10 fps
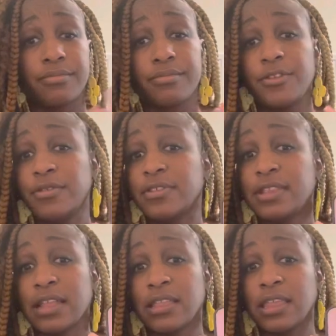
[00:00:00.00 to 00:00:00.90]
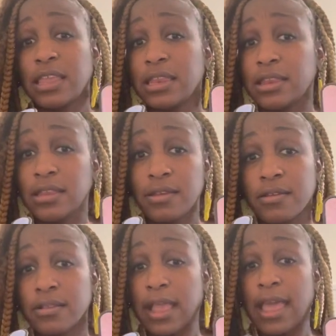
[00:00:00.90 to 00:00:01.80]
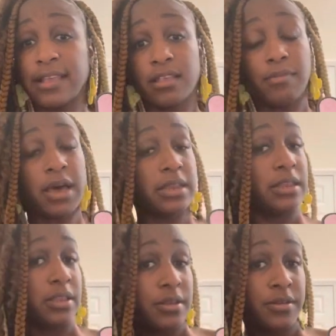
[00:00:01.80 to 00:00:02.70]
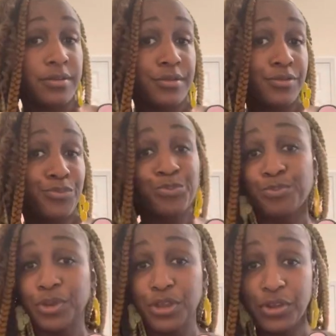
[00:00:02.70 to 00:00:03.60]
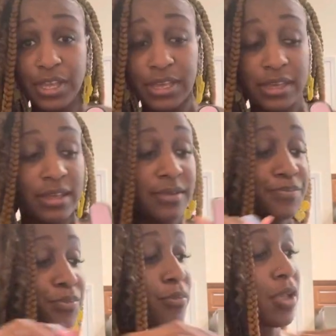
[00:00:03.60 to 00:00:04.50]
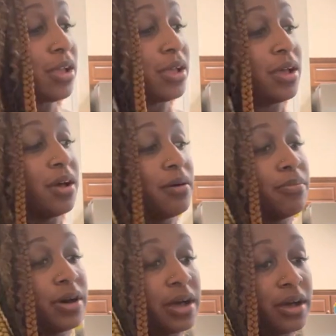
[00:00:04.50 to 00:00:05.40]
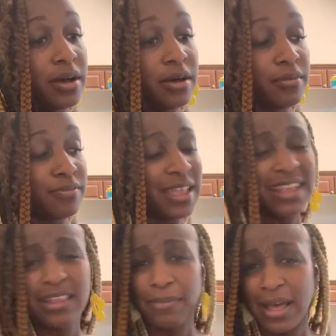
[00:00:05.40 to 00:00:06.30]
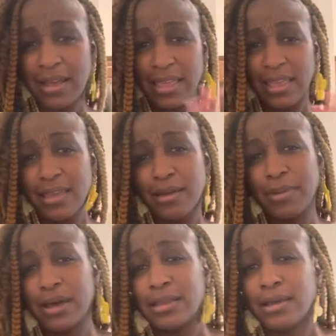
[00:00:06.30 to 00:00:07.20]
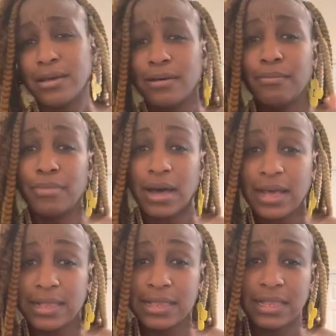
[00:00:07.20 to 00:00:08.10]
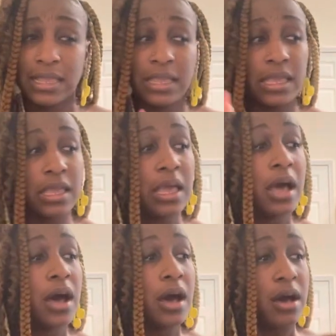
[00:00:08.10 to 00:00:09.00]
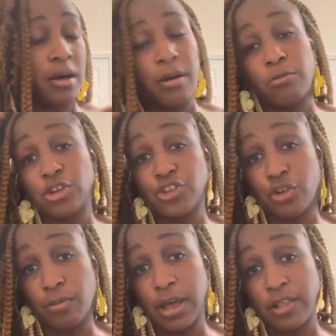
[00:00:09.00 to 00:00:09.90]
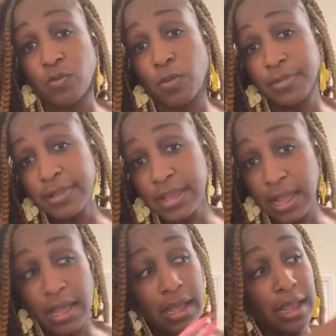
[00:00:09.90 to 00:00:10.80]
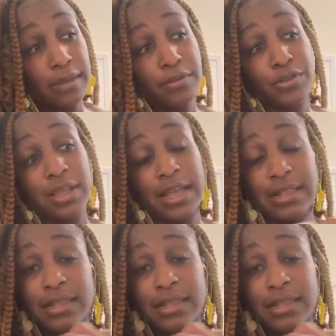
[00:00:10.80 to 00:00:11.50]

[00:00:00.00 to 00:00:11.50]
you just have to get the deals, ask about the deals, period. But that's about it about the unboxing. I'm going to show the box one more time so you guys can